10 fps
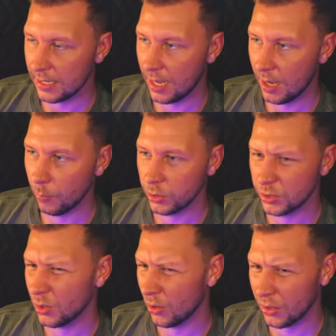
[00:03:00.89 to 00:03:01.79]
Um, would you
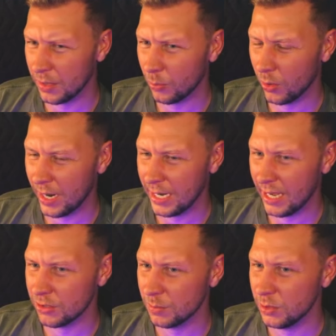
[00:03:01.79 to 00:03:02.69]
call them
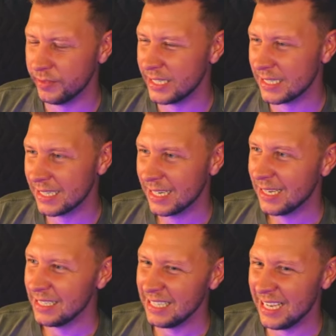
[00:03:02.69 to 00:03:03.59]
grindhouse movies?
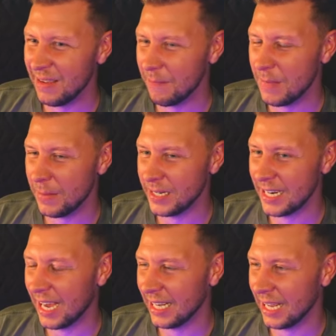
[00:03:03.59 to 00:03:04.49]
Yeah, maybe
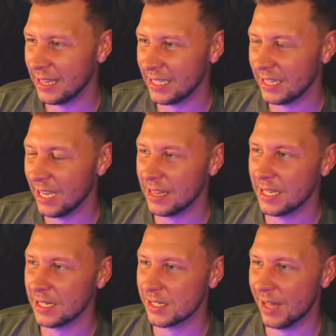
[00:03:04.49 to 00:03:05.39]
not. I think that I
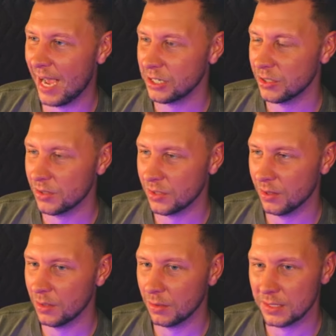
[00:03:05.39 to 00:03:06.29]
think slashers are a
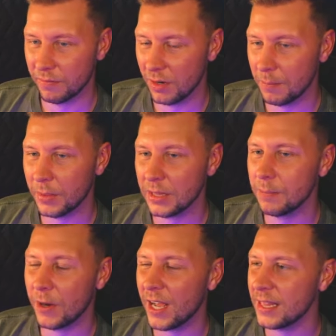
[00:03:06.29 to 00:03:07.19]
little different, but
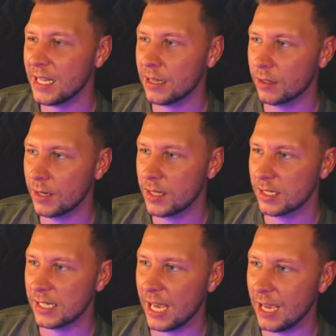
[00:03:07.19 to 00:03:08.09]
but I think they're in the
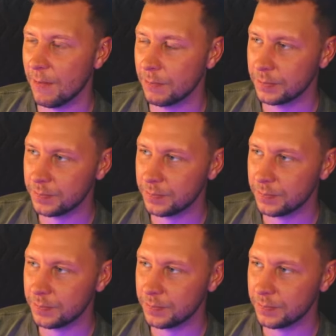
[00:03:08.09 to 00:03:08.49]
same.